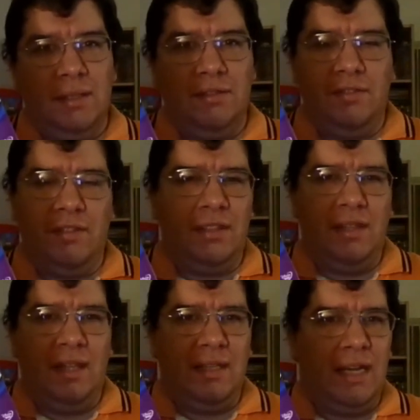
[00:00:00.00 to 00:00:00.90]
And since they
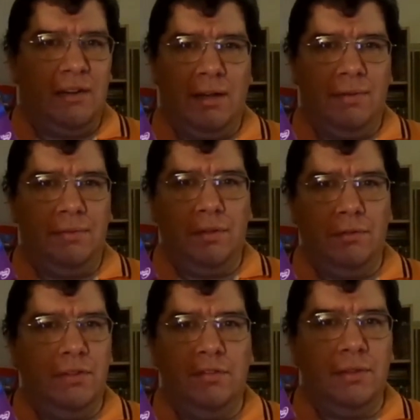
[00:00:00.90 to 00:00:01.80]
now have
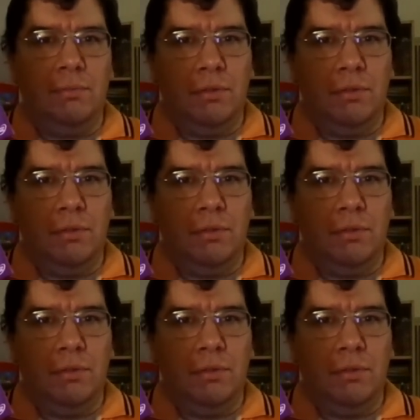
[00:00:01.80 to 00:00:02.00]
their Disney